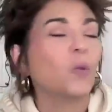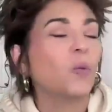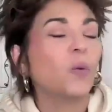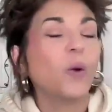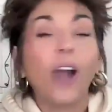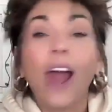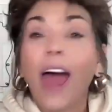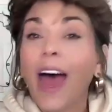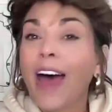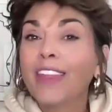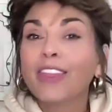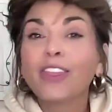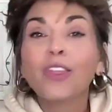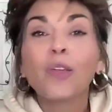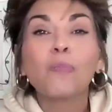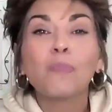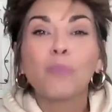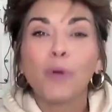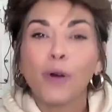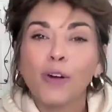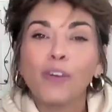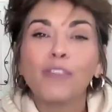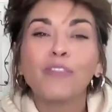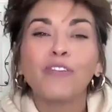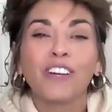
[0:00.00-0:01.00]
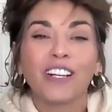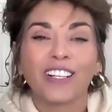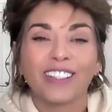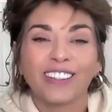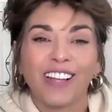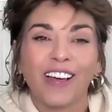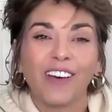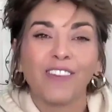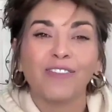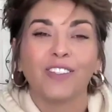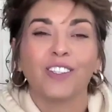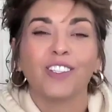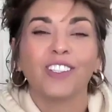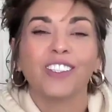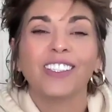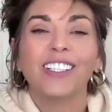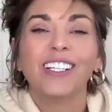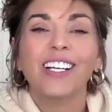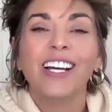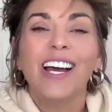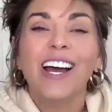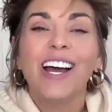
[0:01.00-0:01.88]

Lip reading: We're at the perfect level.